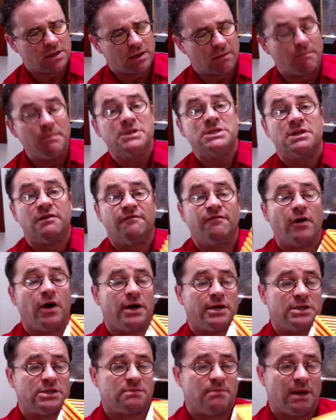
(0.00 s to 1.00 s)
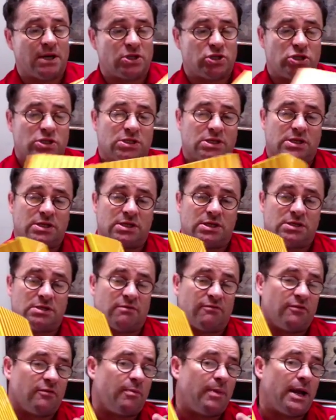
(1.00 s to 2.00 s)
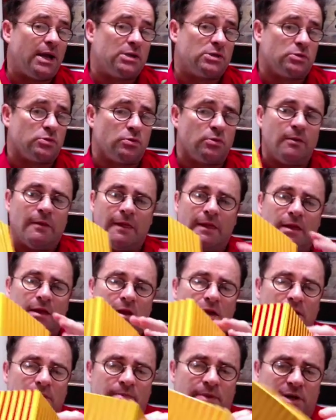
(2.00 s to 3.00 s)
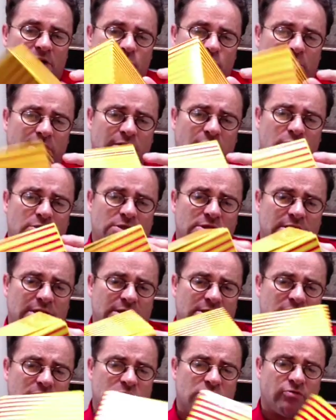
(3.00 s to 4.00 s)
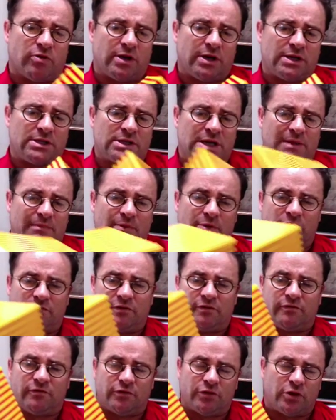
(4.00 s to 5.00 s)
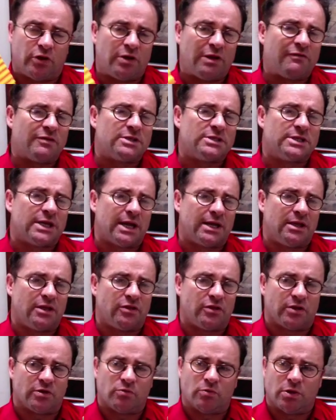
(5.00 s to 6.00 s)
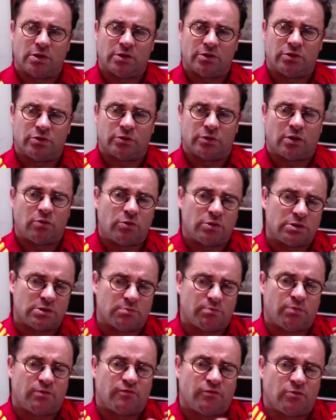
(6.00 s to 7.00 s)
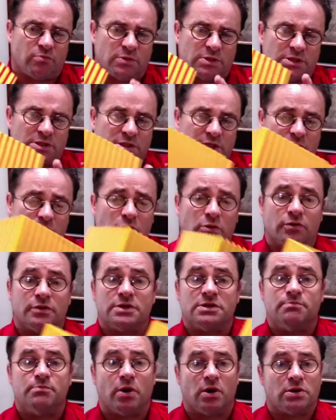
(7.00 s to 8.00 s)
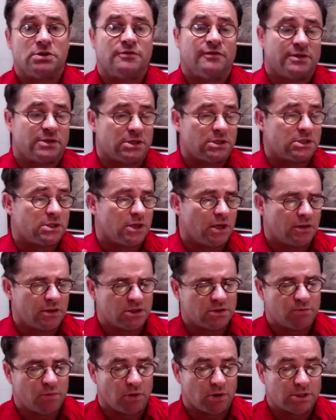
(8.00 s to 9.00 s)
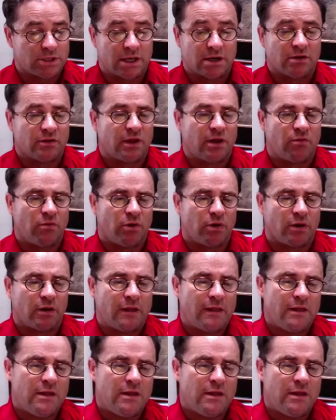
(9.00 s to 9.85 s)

mystified as much as it is of a puzzle, but it's one of those things. It's a great example of if you don't have to say anything while you do it. I wouldn't perform this and say, oh look, this box fits inside this box, how did that work?